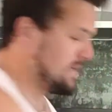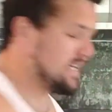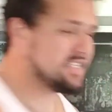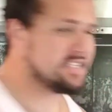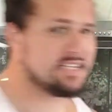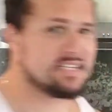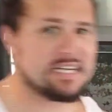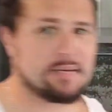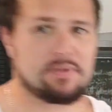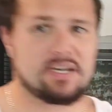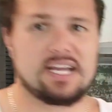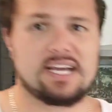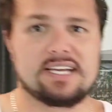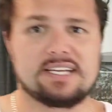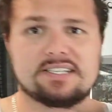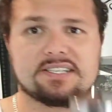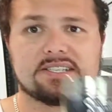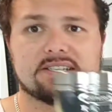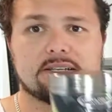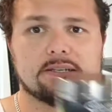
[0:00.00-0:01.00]

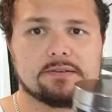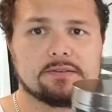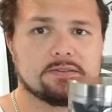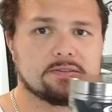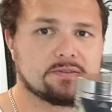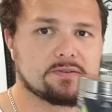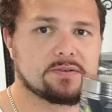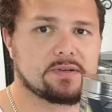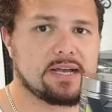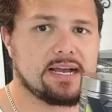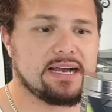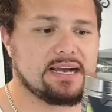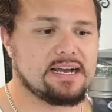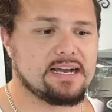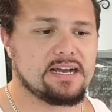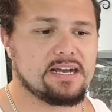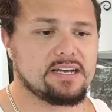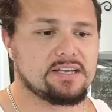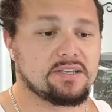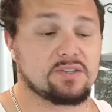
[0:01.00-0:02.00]
BCAAs,
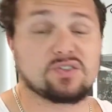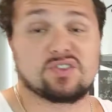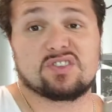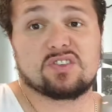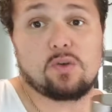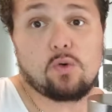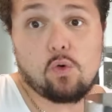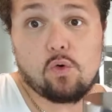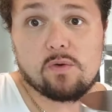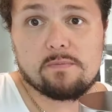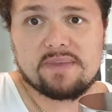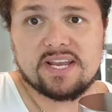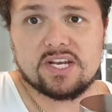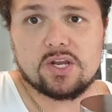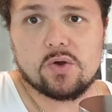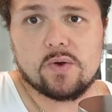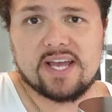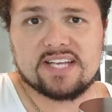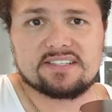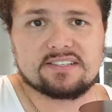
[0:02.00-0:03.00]
this is or
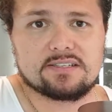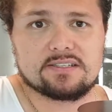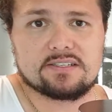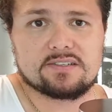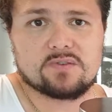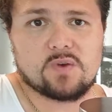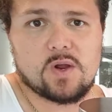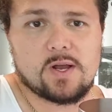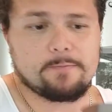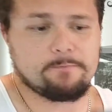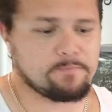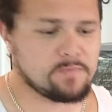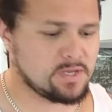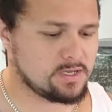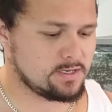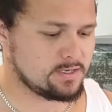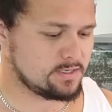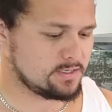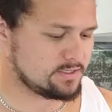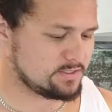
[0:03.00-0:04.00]
amino acids, right?
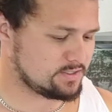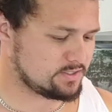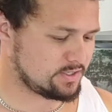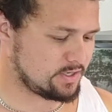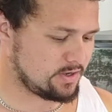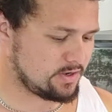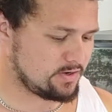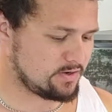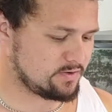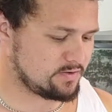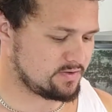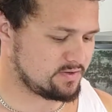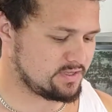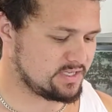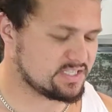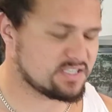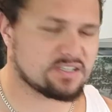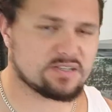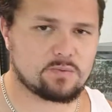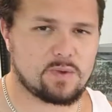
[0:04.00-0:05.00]
So
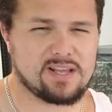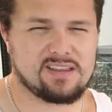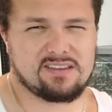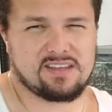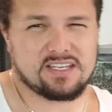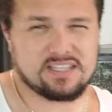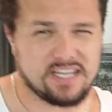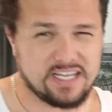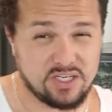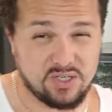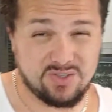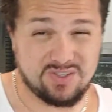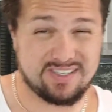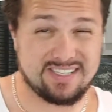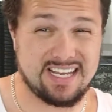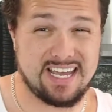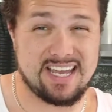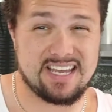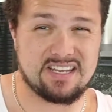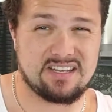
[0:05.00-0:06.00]
this is one thing that you
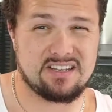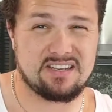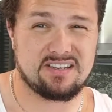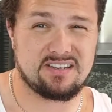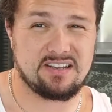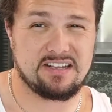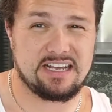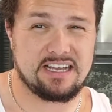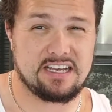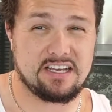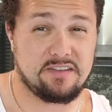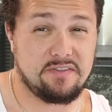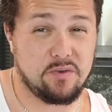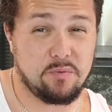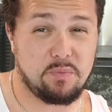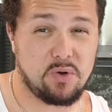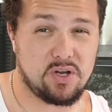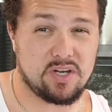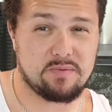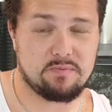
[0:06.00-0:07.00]
take if
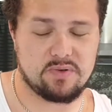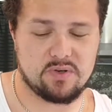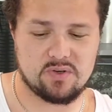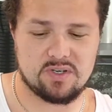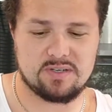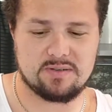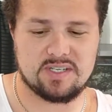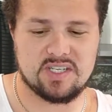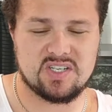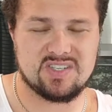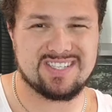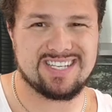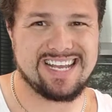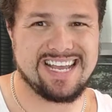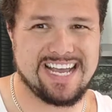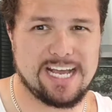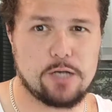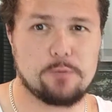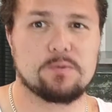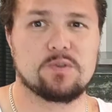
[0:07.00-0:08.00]
you're bodybuilding because it
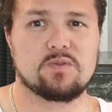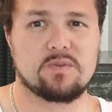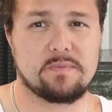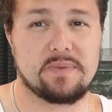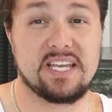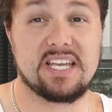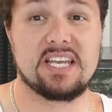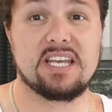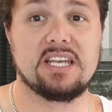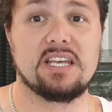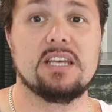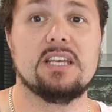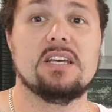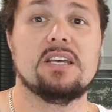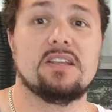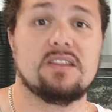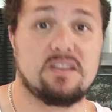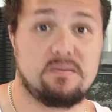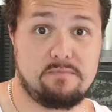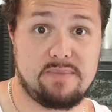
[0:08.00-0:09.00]
helps repair
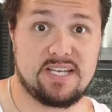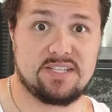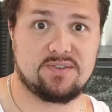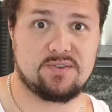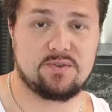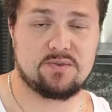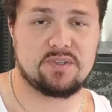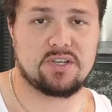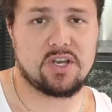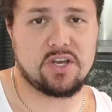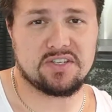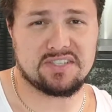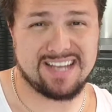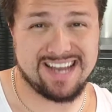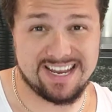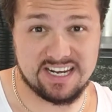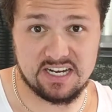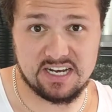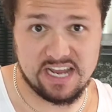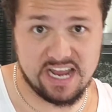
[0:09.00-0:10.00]
the muscles. It goes
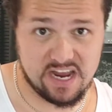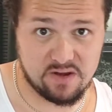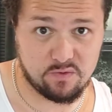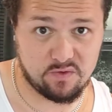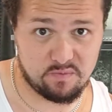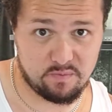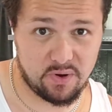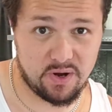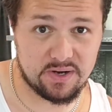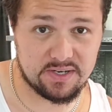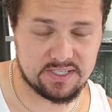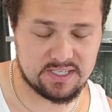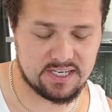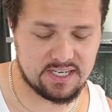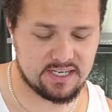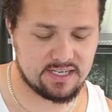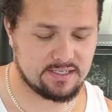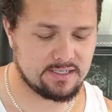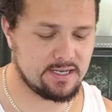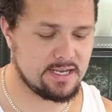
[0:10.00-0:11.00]
hand in hand with
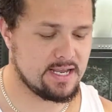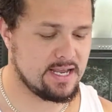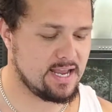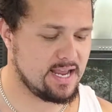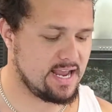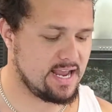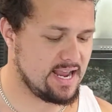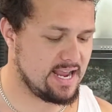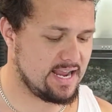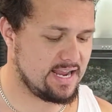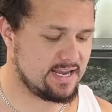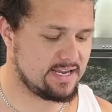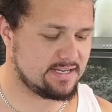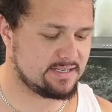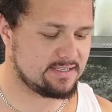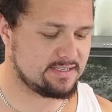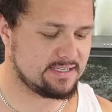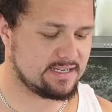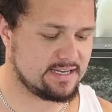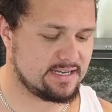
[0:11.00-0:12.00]
protein,
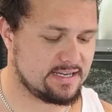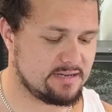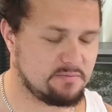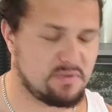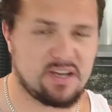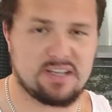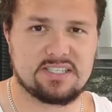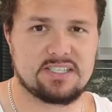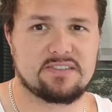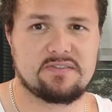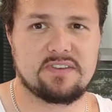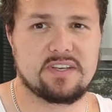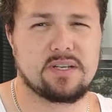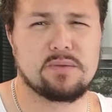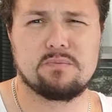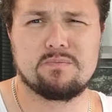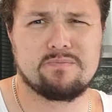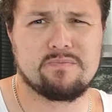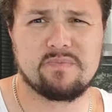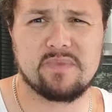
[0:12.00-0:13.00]
and I just
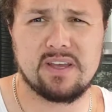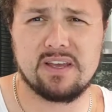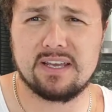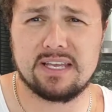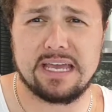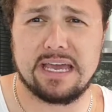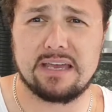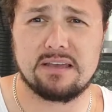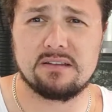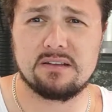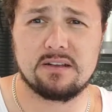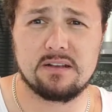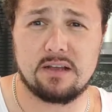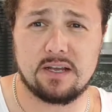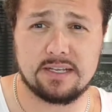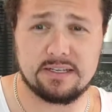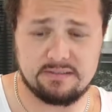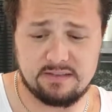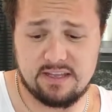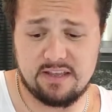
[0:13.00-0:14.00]
figured okay,
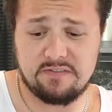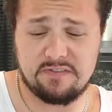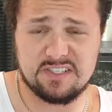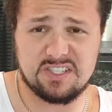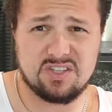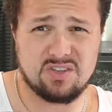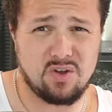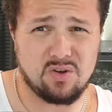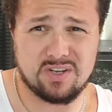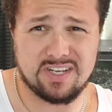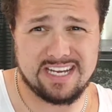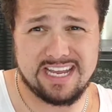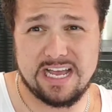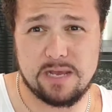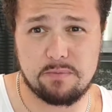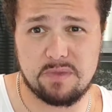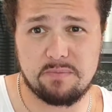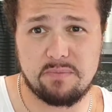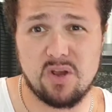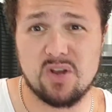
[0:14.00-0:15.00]
like if it's not going to
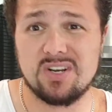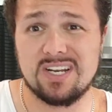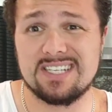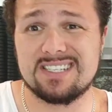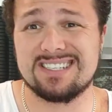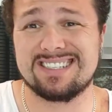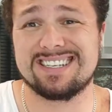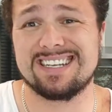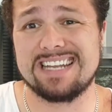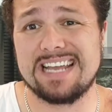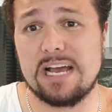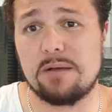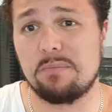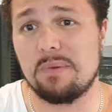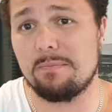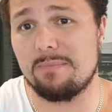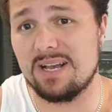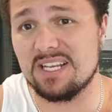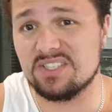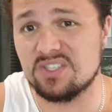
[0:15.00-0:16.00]
help my bone, at least it's going to help
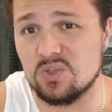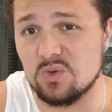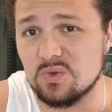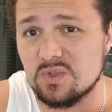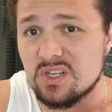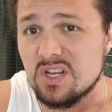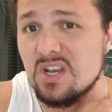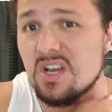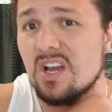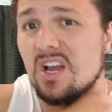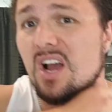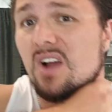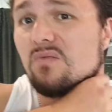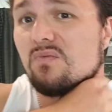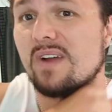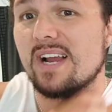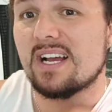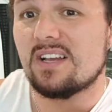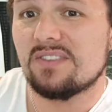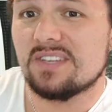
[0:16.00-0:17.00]
my muscles
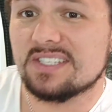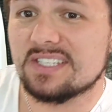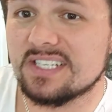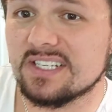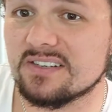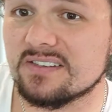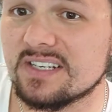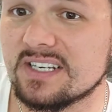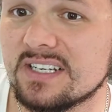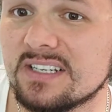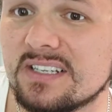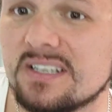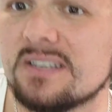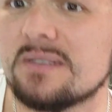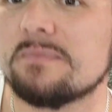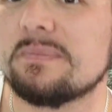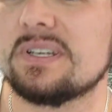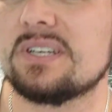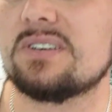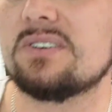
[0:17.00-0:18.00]
around this area,
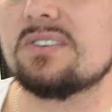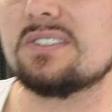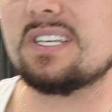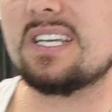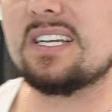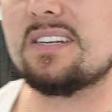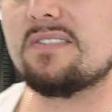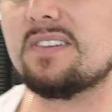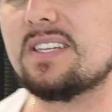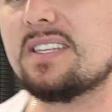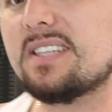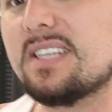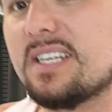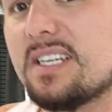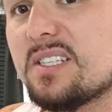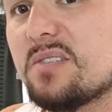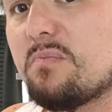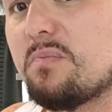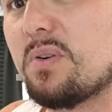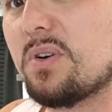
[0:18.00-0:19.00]
because
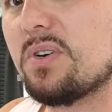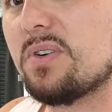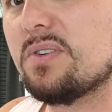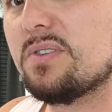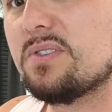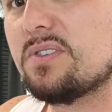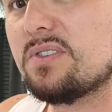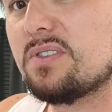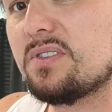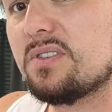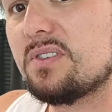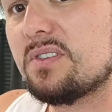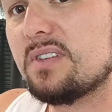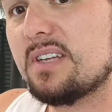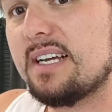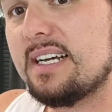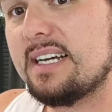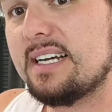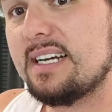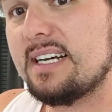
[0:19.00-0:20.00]
everything is bruised.
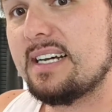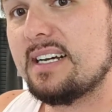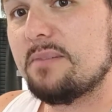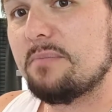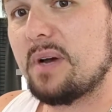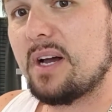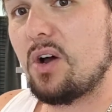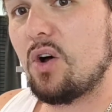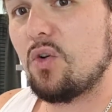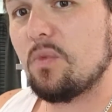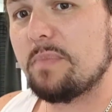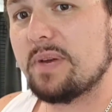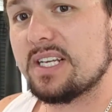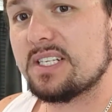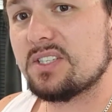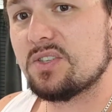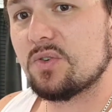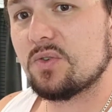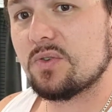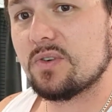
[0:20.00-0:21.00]
My whole
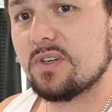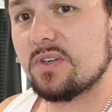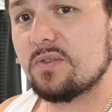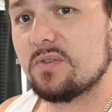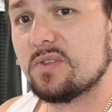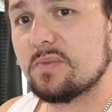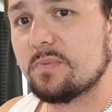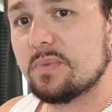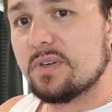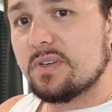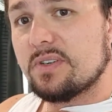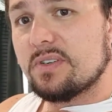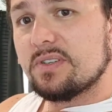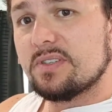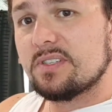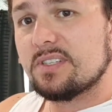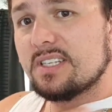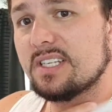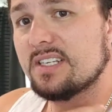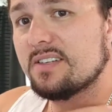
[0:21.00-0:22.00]
pectoral is
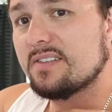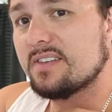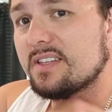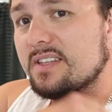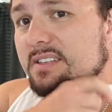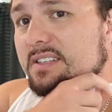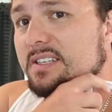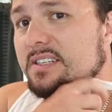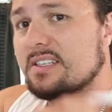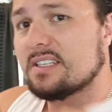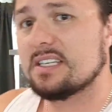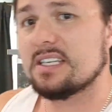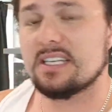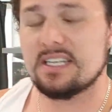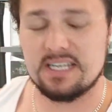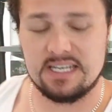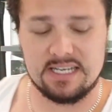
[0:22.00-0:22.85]
bruised, everything.